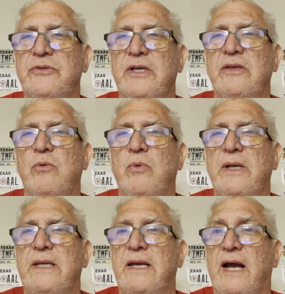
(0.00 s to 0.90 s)
send the
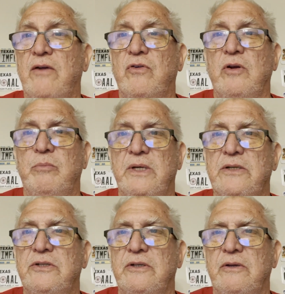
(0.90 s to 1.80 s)
one that I've already
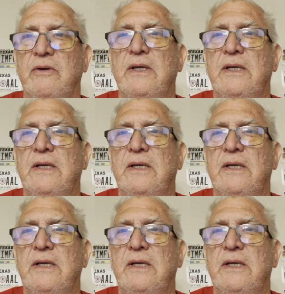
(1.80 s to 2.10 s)
been to,